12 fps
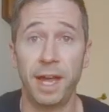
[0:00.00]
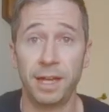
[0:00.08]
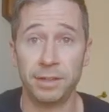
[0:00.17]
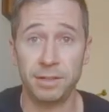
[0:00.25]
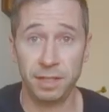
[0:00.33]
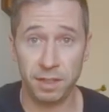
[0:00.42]

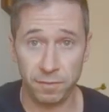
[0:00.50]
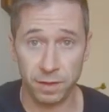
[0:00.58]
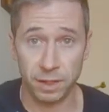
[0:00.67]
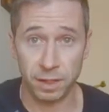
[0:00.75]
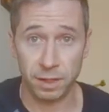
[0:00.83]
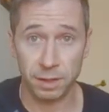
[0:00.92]

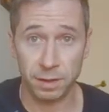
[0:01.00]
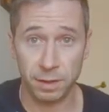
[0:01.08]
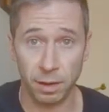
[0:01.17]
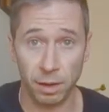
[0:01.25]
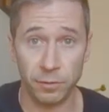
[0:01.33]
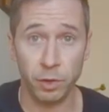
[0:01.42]
activity
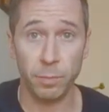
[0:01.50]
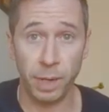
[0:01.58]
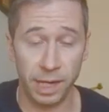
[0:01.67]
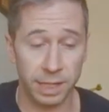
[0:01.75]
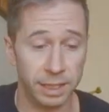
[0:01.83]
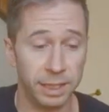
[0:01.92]
of your
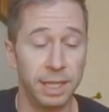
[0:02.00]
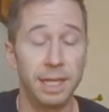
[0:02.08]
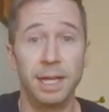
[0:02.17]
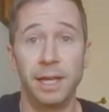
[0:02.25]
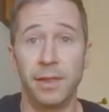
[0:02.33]
body